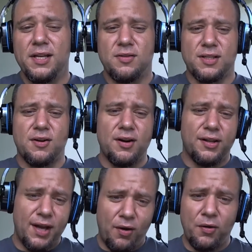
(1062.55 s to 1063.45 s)
So I
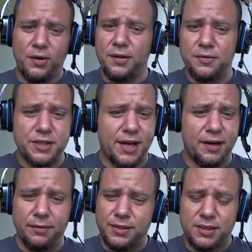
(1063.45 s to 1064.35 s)
started that whole other
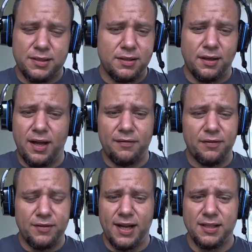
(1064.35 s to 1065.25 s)
channel, just the life
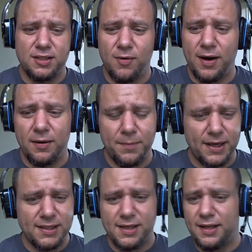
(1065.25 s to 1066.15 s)
of Dan squared,
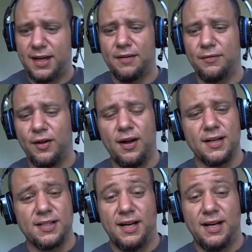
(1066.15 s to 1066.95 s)
based on that vlogs.